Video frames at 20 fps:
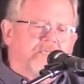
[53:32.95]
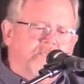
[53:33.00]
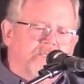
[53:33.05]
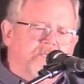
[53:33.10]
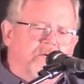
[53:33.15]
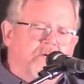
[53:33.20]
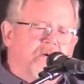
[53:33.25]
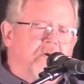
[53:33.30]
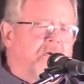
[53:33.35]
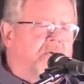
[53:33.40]
It's
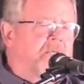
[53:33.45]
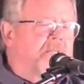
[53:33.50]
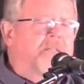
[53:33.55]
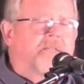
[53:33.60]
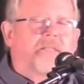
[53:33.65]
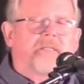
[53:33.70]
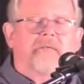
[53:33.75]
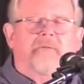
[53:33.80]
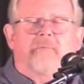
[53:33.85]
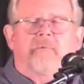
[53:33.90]

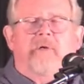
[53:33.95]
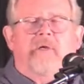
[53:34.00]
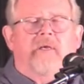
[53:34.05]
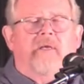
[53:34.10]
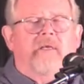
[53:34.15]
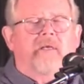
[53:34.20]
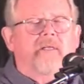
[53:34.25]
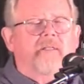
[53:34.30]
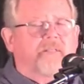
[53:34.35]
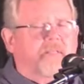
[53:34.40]
good that
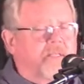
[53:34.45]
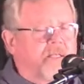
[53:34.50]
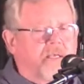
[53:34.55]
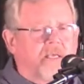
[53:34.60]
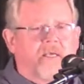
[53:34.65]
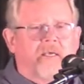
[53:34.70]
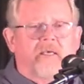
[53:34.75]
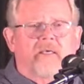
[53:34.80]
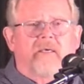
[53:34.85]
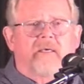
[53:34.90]
we
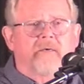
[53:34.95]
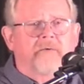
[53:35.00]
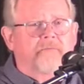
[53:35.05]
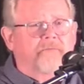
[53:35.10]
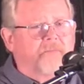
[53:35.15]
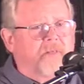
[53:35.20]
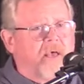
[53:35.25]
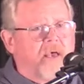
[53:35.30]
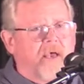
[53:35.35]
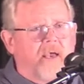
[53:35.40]
think
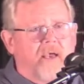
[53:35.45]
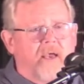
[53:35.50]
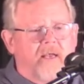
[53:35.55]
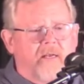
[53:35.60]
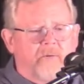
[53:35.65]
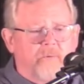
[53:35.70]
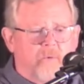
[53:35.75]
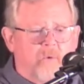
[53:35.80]
of that